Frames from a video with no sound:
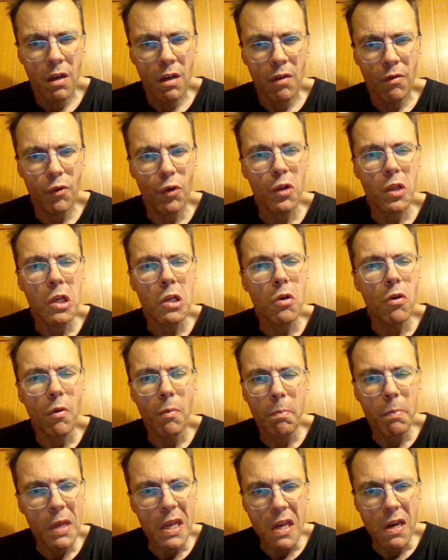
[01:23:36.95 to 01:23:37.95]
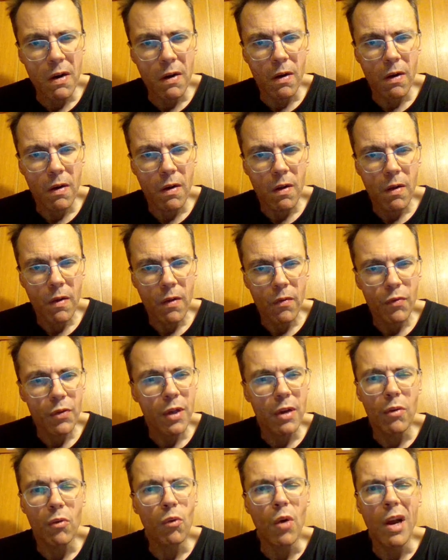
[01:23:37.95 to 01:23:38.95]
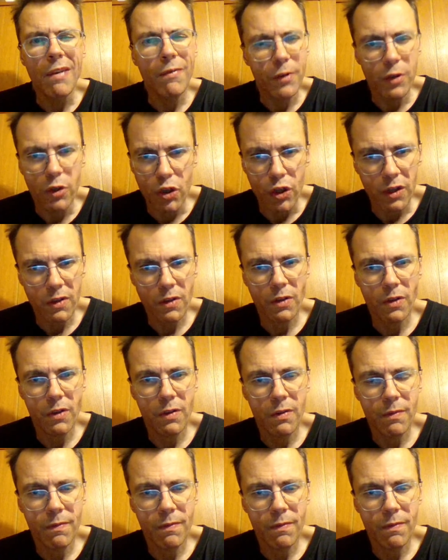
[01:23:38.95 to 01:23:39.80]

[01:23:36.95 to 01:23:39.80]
for the European refugees.